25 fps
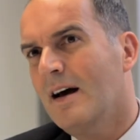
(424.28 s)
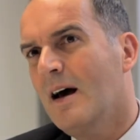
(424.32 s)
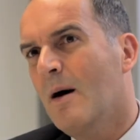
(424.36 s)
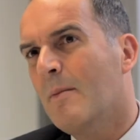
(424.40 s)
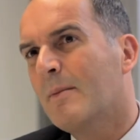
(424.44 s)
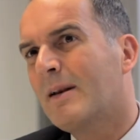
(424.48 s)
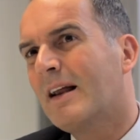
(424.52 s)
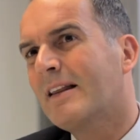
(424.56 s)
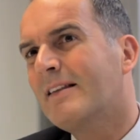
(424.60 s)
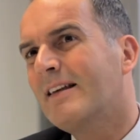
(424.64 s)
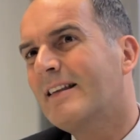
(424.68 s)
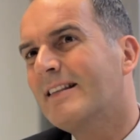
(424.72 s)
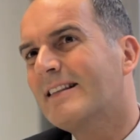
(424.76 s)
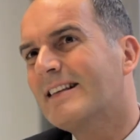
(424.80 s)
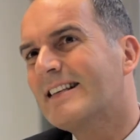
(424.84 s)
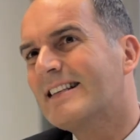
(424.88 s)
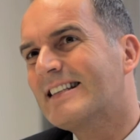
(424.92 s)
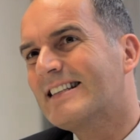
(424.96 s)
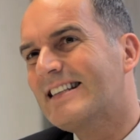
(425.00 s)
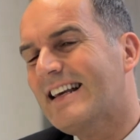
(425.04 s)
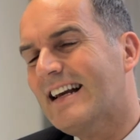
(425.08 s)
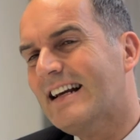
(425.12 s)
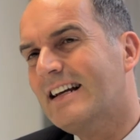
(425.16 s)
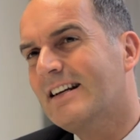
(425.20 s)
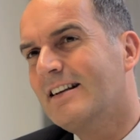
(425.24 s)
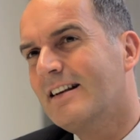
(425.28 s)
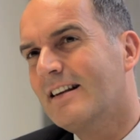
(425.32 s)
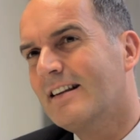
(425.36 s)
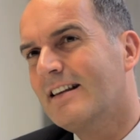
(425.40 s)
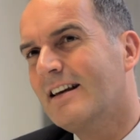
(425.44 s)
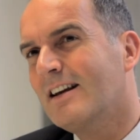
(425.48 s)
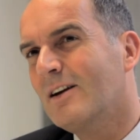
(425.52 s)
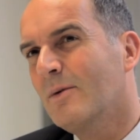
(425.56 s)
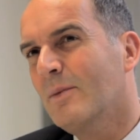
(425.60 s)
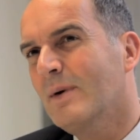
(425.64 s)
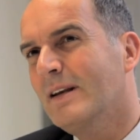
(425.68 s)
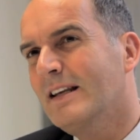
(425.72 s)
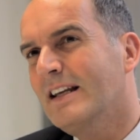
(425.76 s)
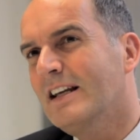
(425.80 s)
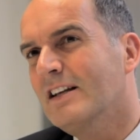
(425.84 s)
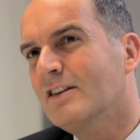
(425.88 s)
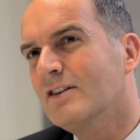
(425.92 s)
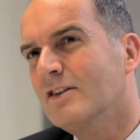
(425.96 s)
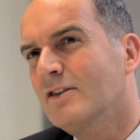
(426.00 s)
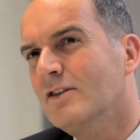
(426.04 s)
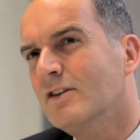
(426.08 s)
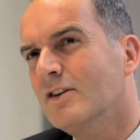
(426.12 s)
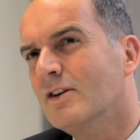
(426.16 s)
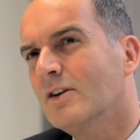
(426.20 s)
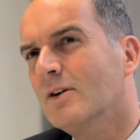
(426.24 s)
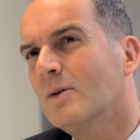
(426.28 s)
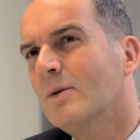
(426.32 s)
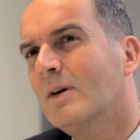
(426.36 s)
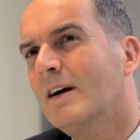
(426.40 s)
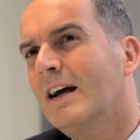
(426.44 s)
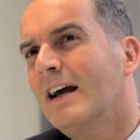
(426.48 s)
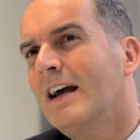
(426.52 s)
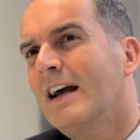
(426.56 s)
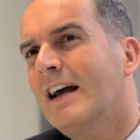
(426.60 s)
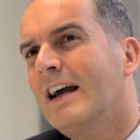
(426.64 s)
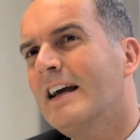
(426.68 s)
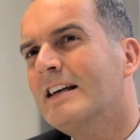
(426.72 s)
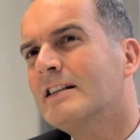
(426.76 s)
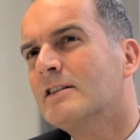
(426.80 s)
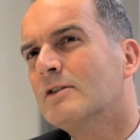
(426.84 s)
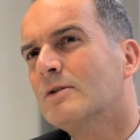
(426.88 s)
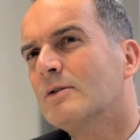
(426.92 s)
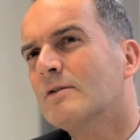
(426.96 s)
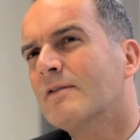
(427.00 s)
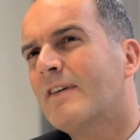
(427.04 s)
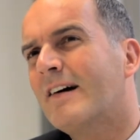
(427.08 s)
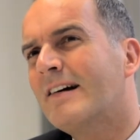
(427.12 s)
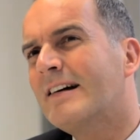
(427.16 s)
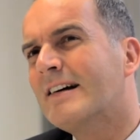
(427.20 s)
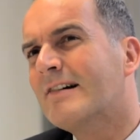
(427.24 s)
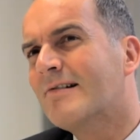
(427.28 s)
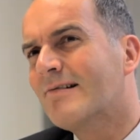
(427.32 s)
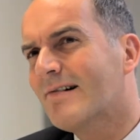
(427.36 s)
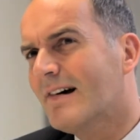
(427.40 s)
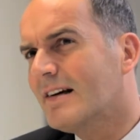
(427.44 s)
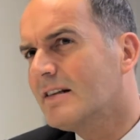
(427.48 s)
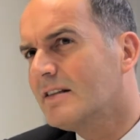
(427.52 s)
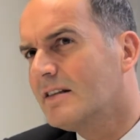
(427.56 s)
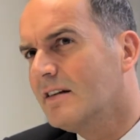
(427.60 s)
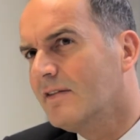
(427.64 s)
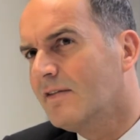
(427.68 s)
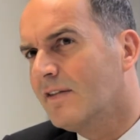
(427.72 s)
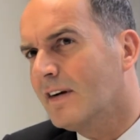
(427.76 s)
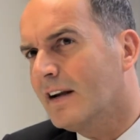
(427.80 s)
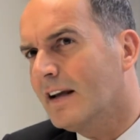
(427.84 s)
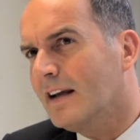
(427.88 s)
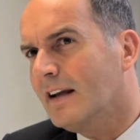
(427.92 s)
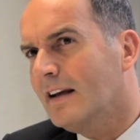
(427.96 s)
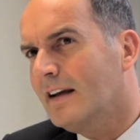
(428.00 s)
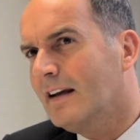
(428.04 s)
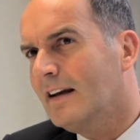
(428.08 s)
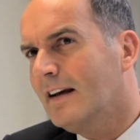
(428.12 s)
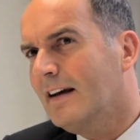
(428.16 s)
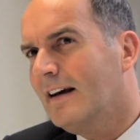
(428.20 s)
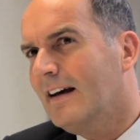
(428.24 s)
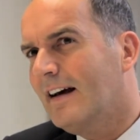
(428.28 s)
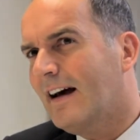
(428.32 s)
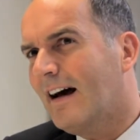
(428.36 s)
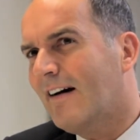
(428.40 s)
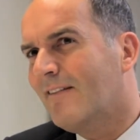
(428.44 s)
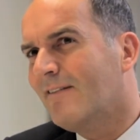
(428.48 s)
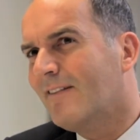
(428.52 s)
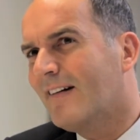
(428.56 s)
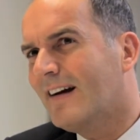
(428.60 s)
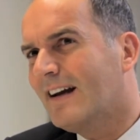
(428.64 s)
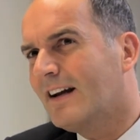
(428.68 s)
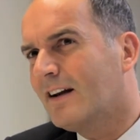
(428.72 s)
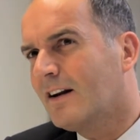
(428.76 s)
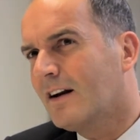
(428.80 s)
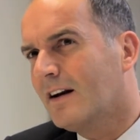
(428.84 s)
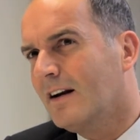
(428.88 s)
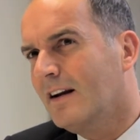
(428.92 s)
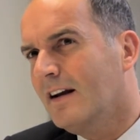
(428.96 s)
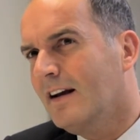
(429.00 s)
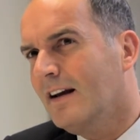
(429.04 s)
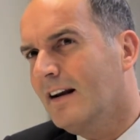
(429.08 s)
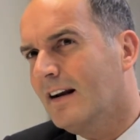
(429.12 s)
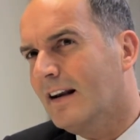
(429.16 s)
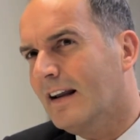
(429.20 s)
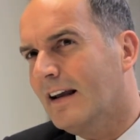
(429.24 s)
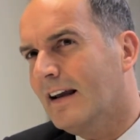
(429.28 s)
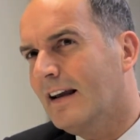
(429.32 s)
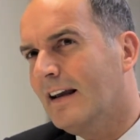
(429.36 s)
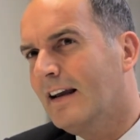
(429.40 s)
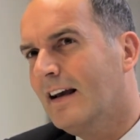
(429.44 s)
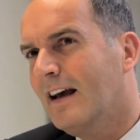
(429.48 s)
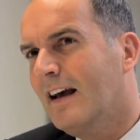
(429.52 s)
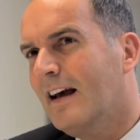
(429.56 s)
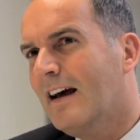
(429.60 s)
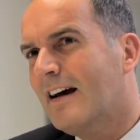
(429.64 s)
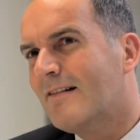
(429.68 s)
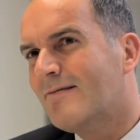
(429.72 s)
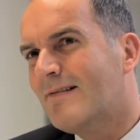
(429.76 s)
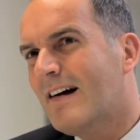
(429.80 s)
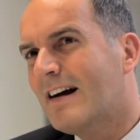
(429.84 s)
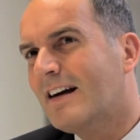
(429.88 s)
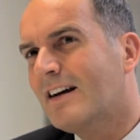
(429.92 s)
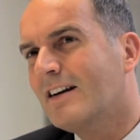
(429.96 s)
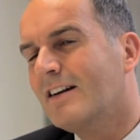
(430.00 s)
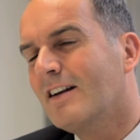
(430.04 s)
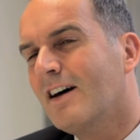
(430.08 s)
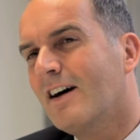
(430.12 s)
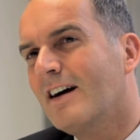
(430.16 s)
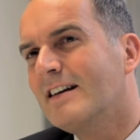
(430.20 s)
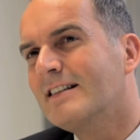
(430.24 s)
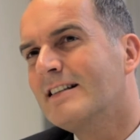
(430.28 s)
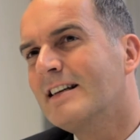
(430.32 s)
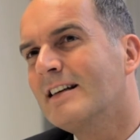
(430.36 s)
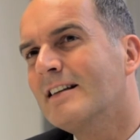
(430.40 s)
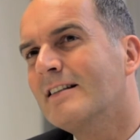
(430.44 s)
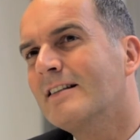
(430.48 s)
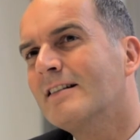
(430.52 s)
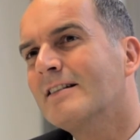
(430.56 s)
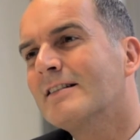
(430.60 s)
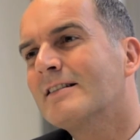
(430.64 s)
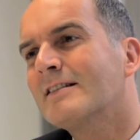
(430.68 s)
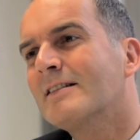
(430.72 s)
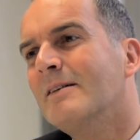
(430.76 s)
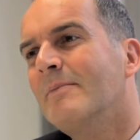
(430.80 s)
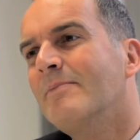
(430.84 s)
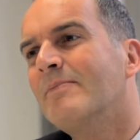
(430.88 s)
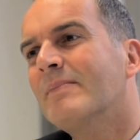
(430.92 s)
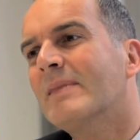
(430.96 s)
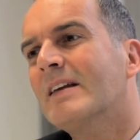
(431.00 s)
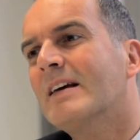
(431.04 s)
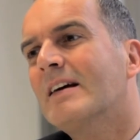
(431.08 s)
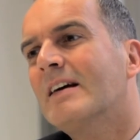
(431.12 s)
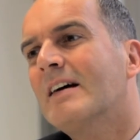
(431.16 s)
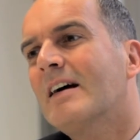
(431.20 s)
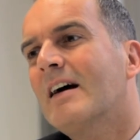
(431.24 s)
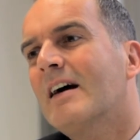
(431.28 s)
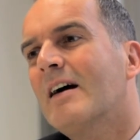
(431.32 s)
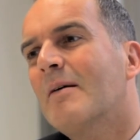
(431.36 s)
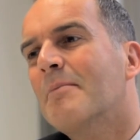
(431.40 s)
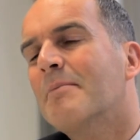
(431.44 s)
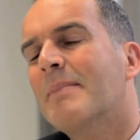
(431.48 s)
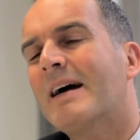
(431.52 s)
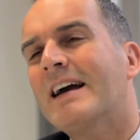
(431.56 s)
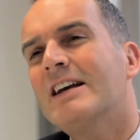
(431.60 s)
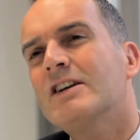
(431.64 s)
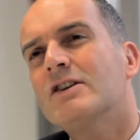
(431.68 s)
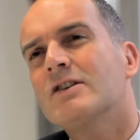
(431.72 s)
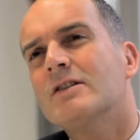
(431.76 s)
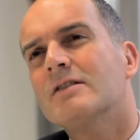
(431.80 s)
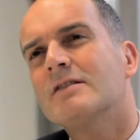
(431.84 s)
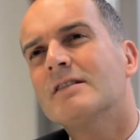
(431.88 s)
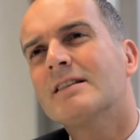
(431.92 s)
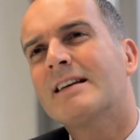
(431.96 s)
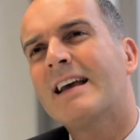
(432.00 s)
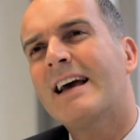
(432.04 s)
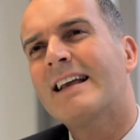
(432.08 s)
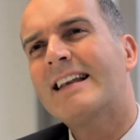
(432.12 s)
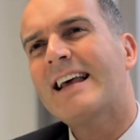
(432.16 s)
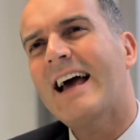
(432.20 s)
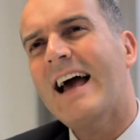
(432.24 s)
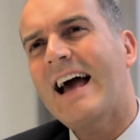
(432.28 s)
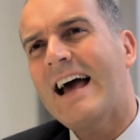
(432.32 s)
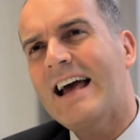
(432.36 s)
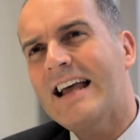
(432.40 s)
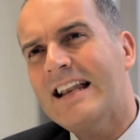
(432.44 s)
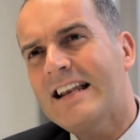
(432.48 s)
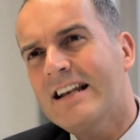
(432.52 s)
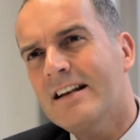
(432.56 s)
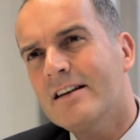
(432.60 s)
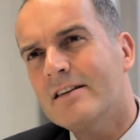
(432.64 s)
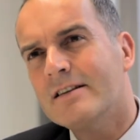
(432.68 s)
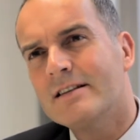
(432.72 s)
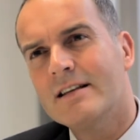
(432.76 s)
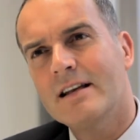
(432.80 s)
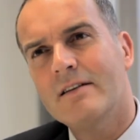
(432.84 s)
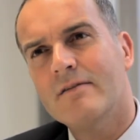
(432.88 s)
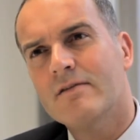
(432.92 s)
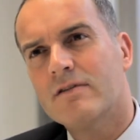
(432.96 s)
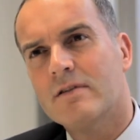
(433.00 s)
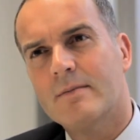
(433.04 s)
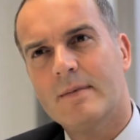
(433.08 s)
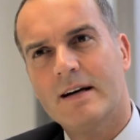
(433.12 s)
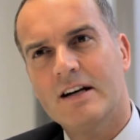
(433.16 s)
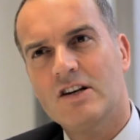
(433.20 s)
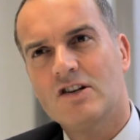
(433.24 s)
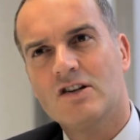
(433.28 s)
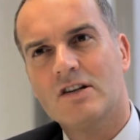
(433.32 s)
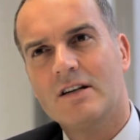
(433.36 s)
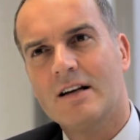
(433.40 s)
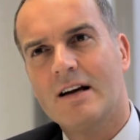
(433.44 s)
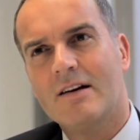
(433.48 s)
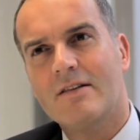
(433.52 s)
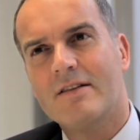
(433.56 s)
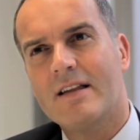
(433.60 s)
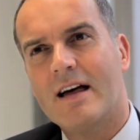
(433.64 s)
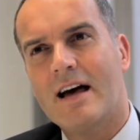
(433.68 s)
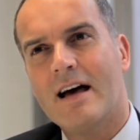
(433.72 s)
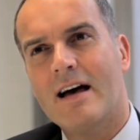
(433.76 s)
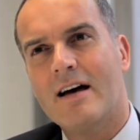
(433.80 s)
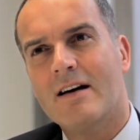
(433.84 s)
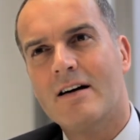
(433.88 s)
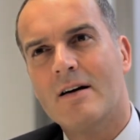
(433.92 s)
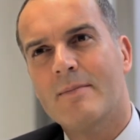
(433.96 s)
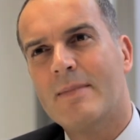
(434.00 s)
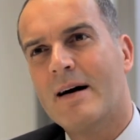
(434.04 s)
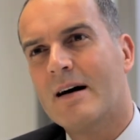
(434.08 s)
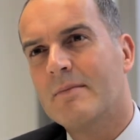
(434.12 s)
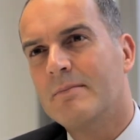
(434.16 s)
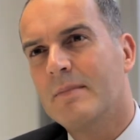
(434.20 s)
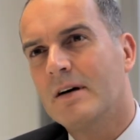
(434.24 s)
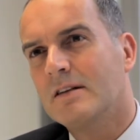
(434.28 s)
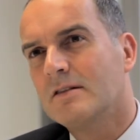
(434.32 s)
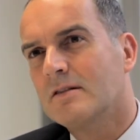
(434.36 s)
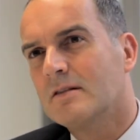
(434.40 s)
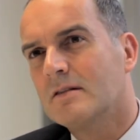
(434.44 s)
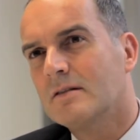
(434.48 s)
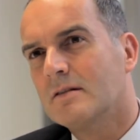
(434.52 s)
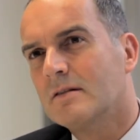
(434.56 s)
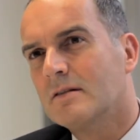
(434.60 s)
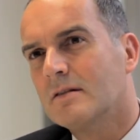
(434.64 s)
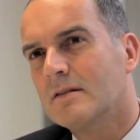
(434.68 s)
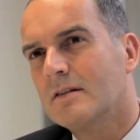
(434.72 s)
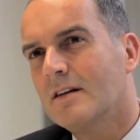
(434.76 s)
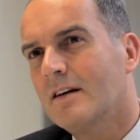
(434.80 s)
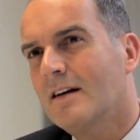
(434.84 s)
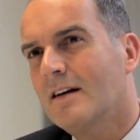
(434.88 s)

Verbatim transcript: But I think the second thing we need to do is look very aggressively and very clearly, recognising that patients get endless information out there about medicines.